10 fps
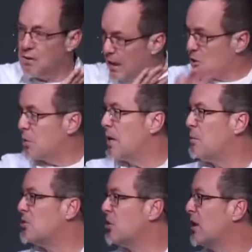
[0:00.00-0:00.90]
that's what he
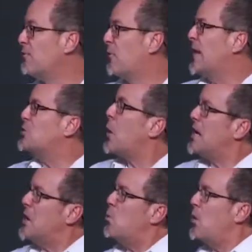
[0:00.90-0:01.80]
was looking for. That's why
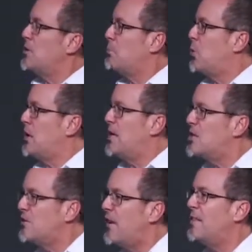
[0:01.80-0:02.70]
he wanted to put his
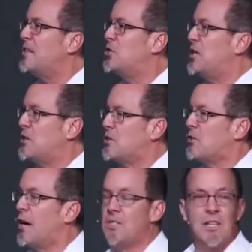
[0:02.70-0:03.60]
faith in Jesus
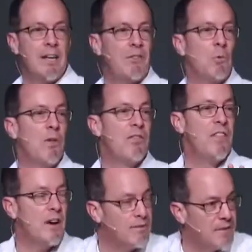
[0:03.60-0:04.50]
Christ together with
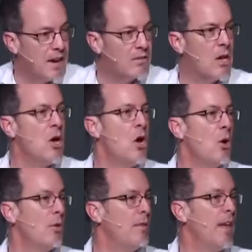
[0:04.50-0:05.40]
their faith.
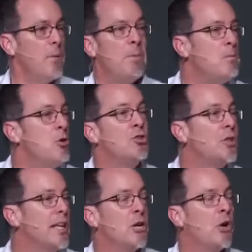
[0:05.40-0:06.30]
They would be
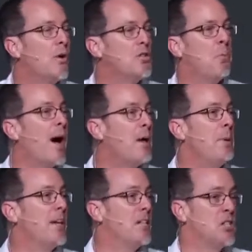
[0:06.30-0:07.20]
mutually encouraged by it
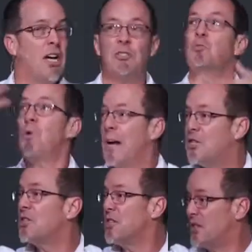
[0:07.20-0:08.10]
because God's
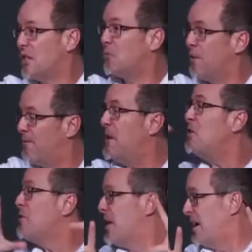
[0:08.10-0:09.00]
righteousness is
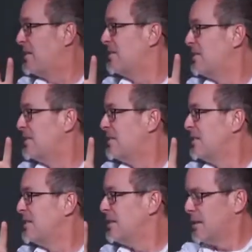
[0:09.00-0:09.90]
revealed there
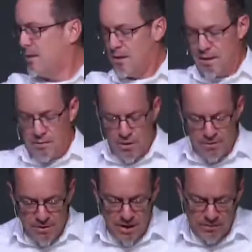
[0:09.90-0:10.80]
in their
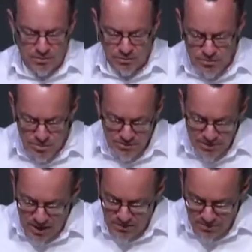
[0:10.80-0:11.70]
faith and through their
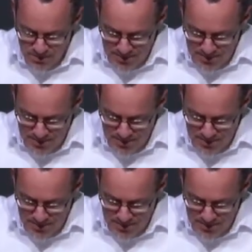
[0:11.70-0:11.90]
faith.